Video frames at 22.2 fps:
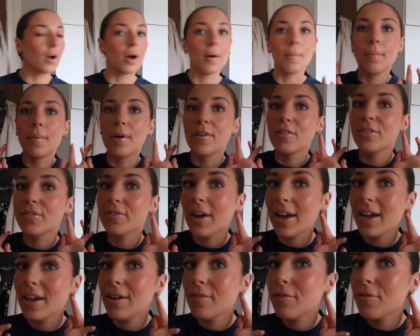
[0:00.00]
got my
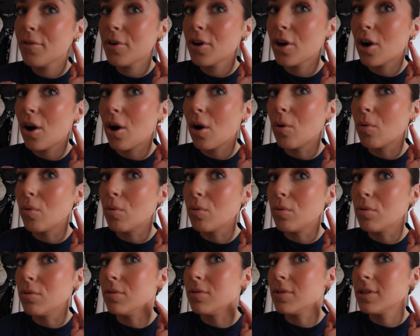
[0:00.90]
favourite
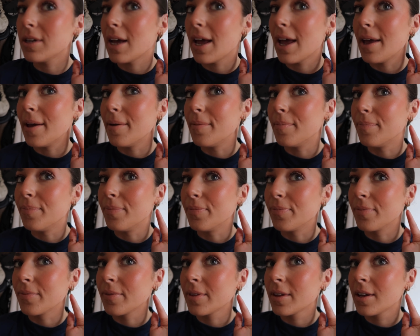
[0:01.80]
old,
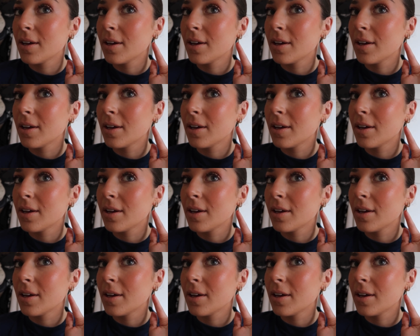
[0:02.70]
my